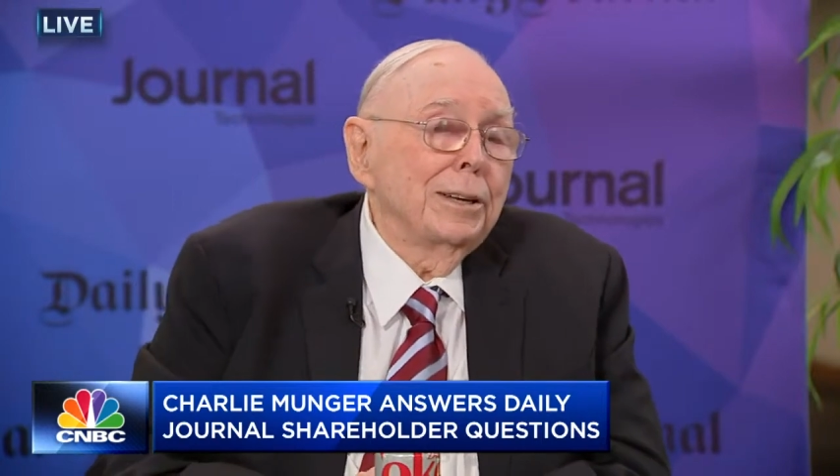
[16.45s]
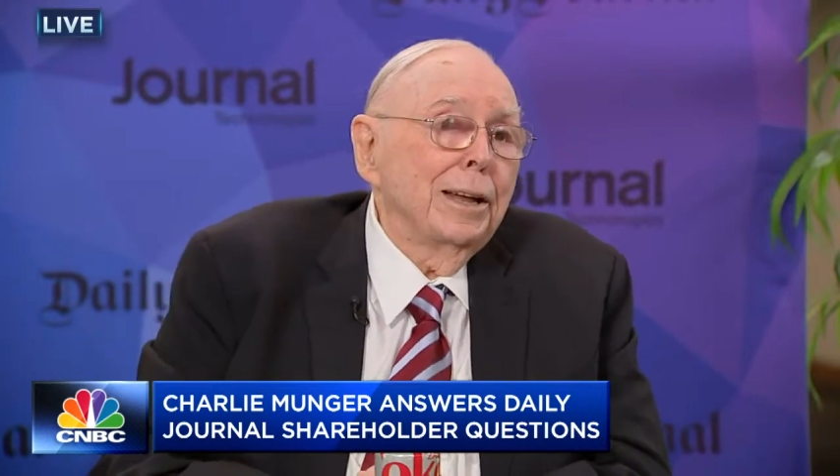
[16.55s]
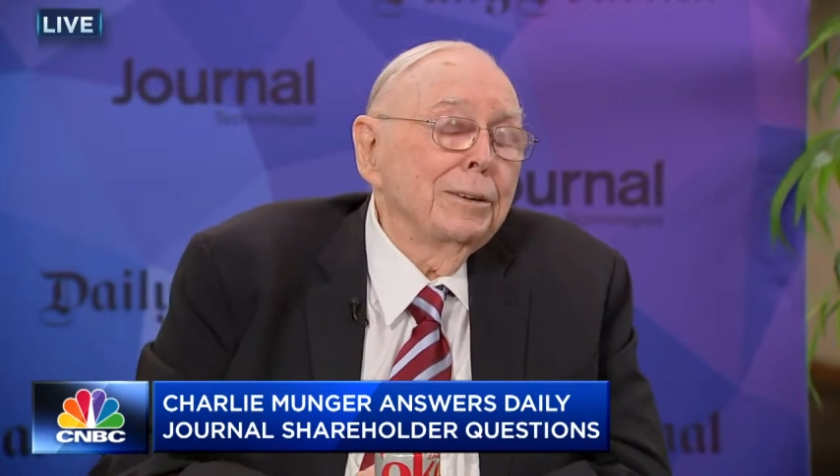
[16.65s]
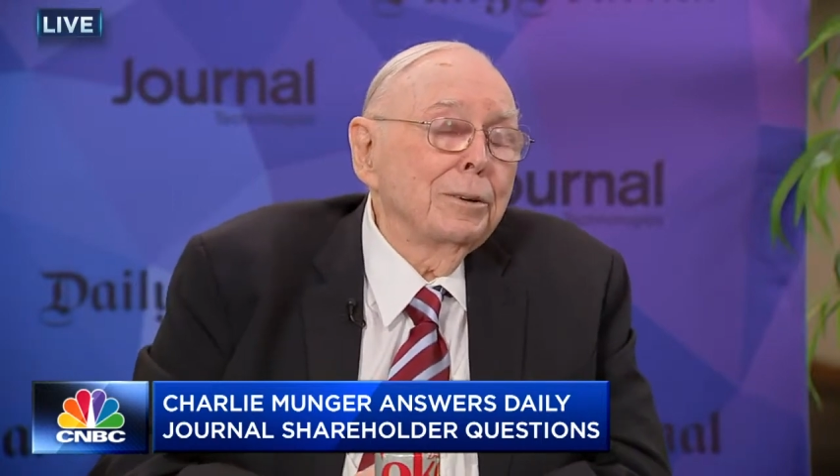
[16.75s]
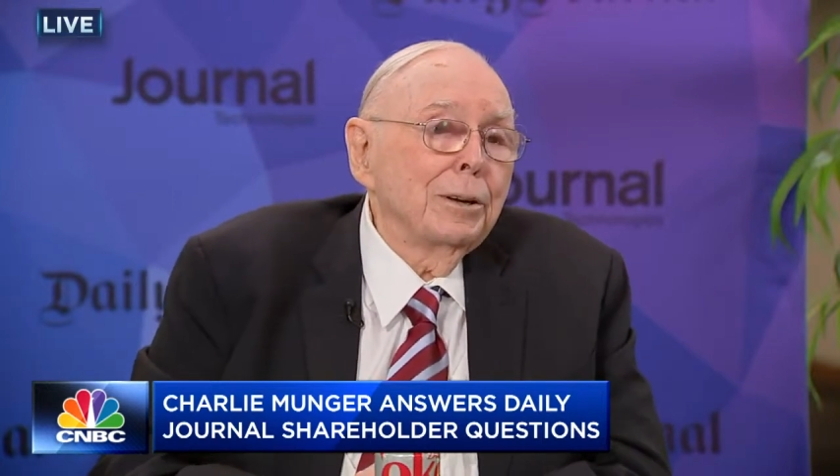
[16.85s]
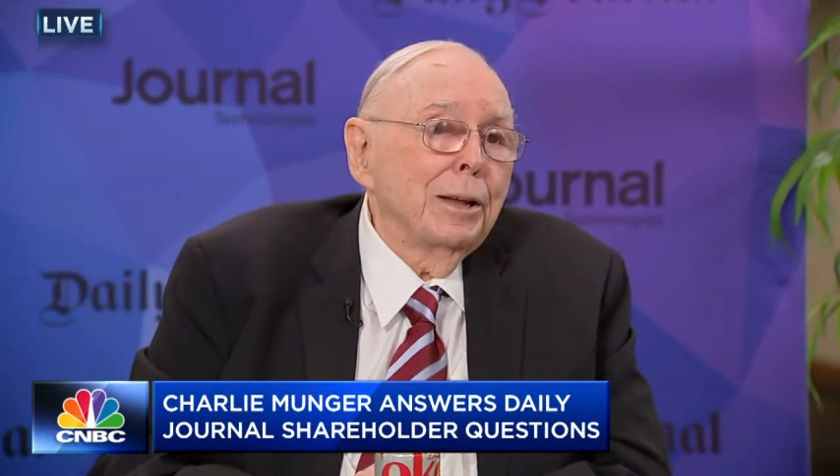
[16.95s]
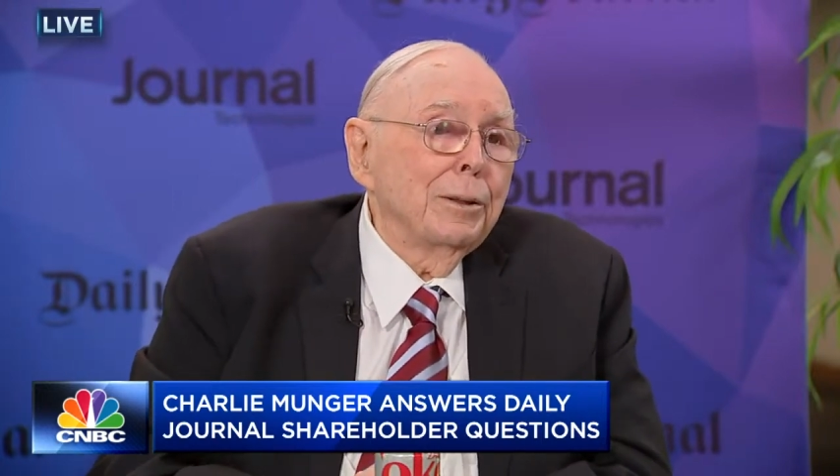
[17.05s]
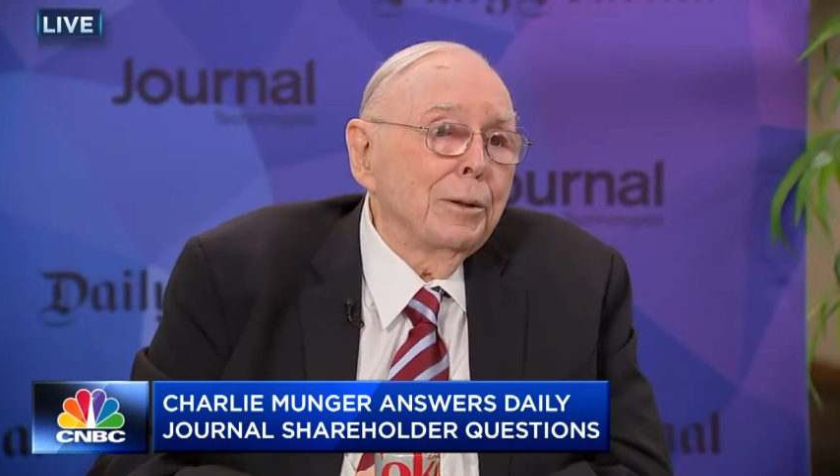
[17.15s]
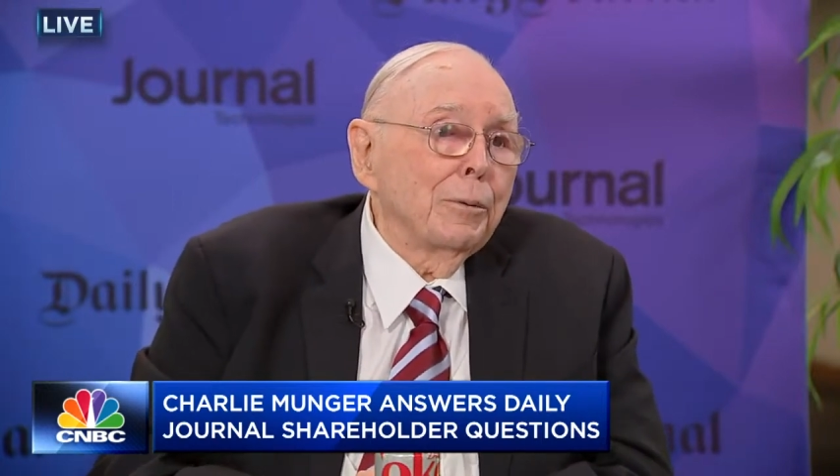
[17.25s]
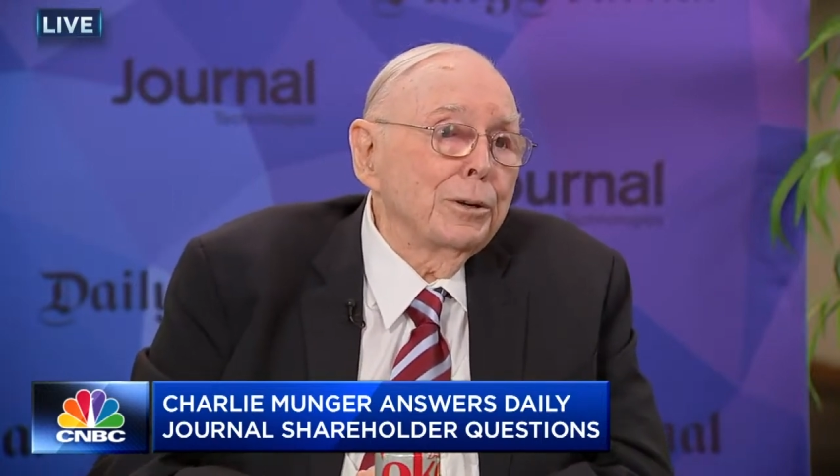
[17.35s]
and
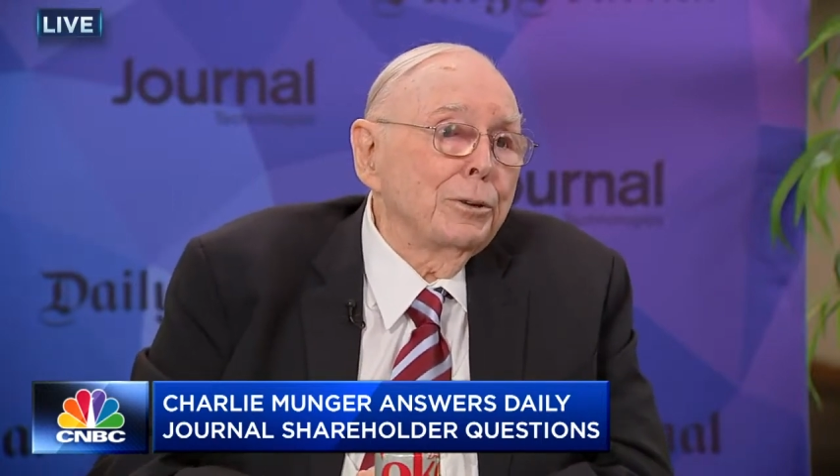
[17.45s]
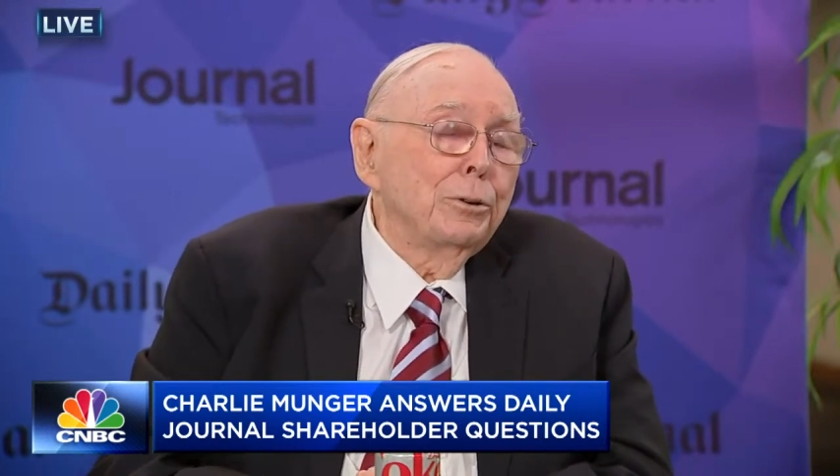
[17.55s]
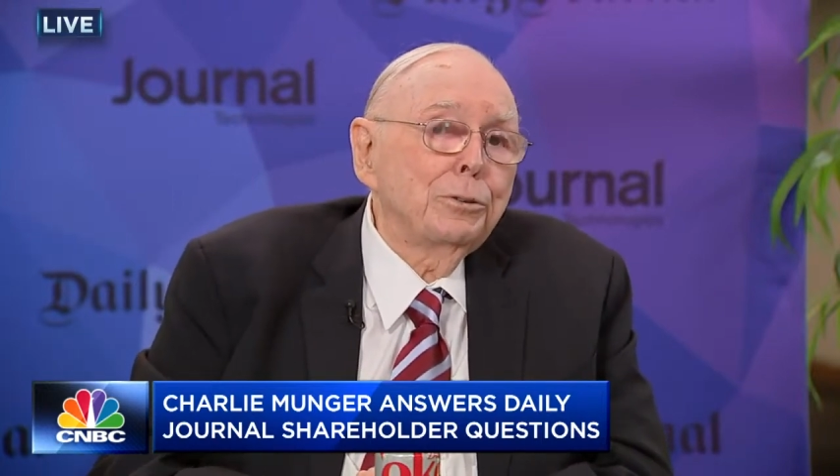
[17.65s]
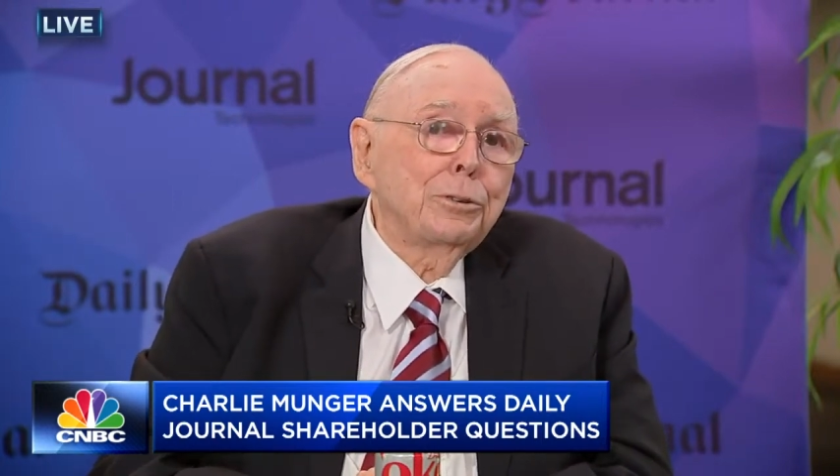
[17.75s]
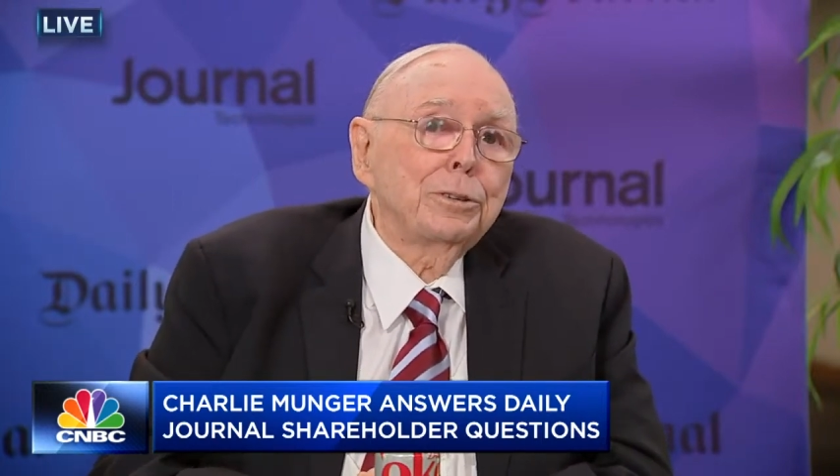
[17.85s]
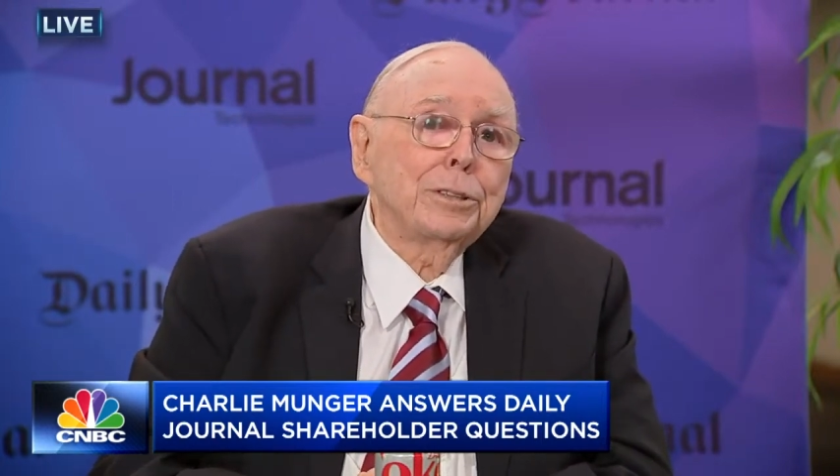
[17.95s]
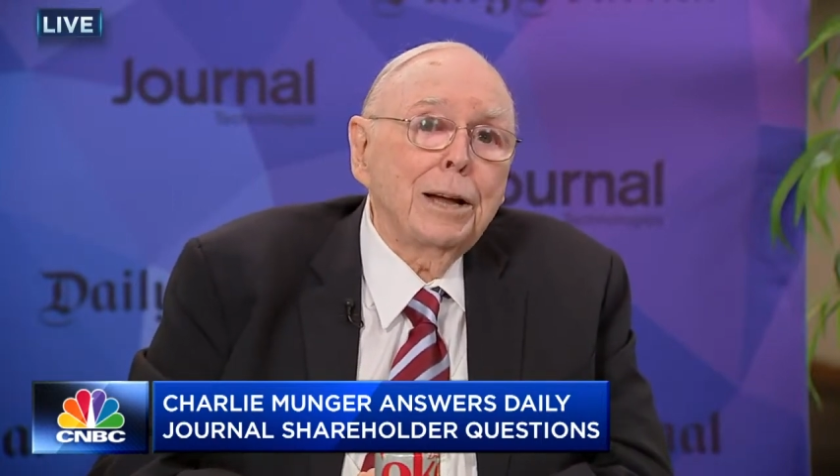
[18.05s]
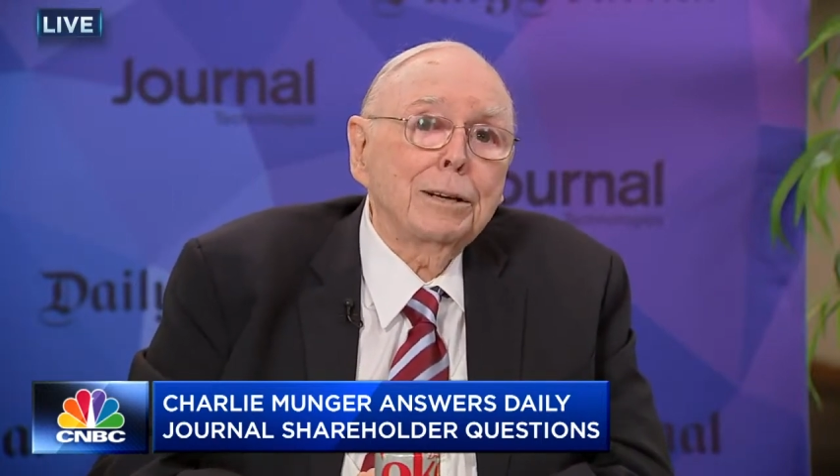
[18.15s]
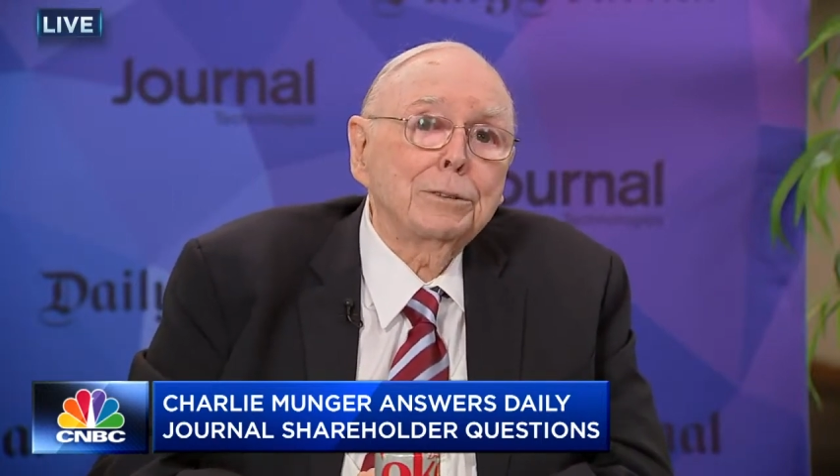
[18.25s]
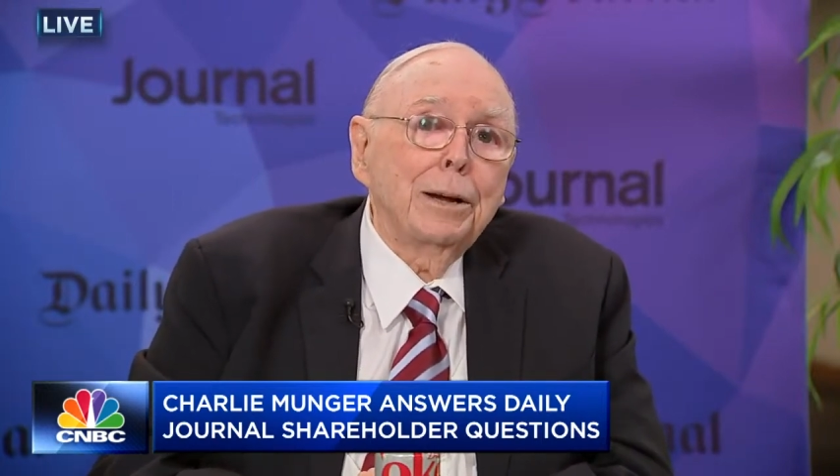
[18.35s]
and there were two
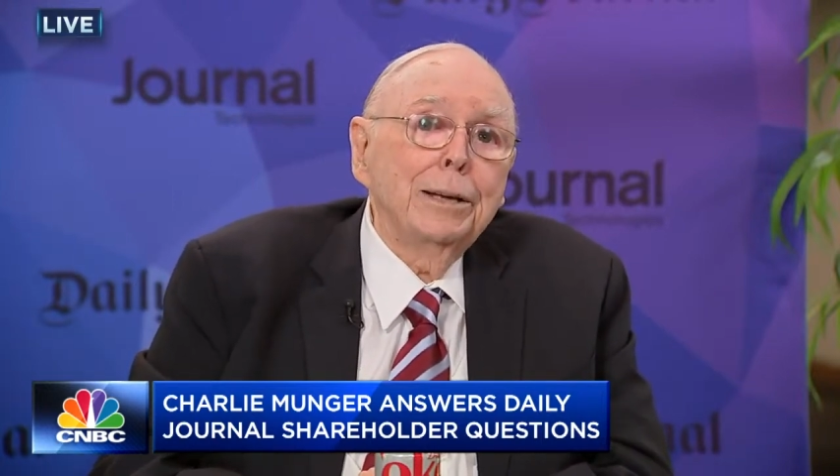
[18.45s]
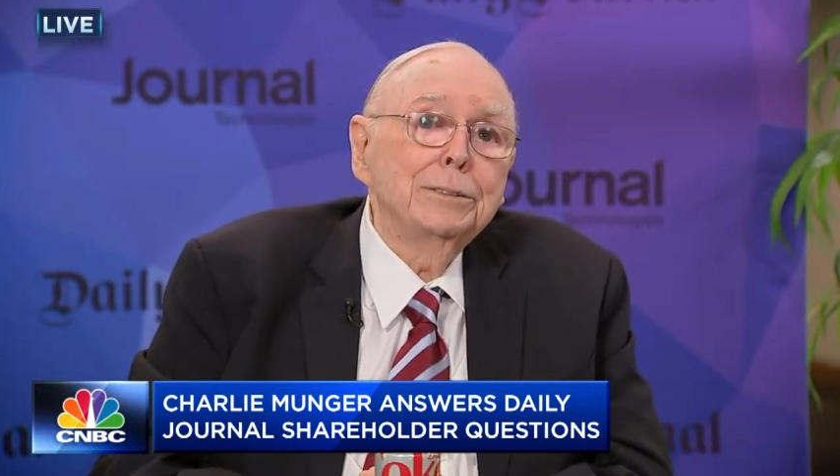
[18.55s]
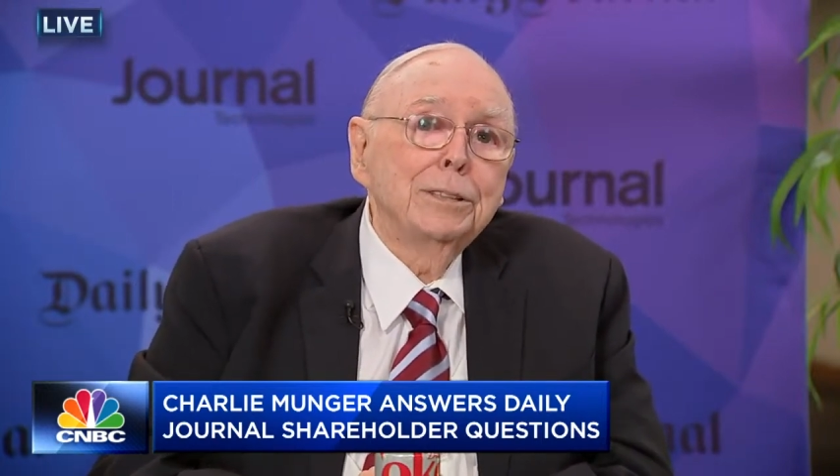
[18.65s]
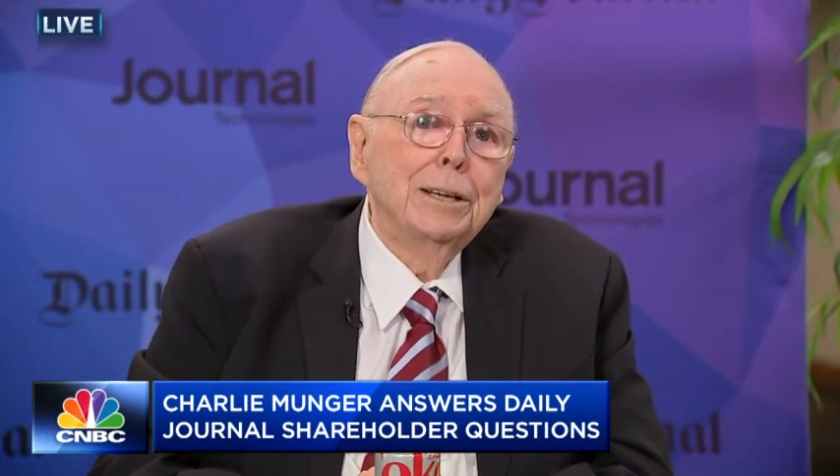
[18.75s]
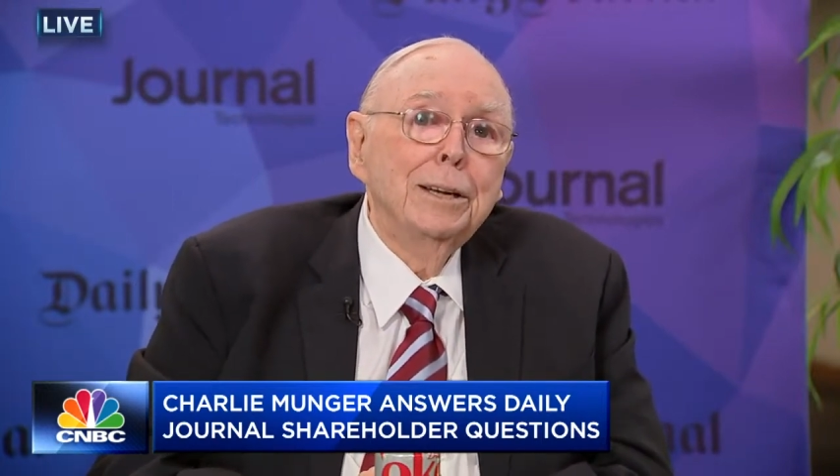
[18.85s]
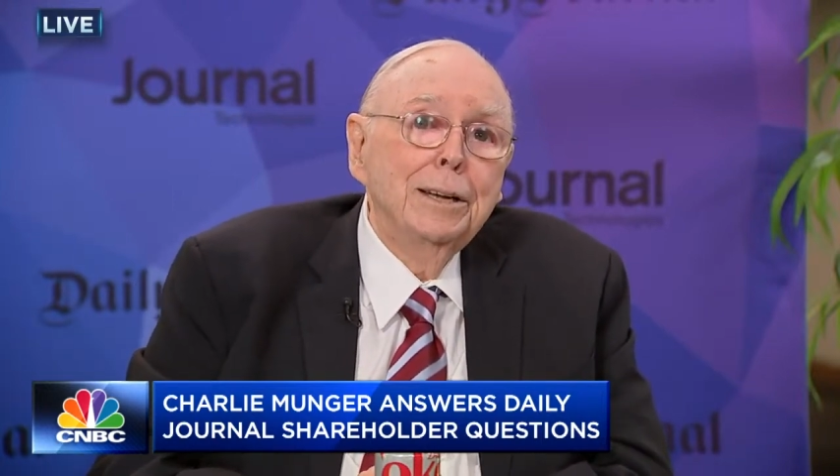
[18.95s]
stock trades.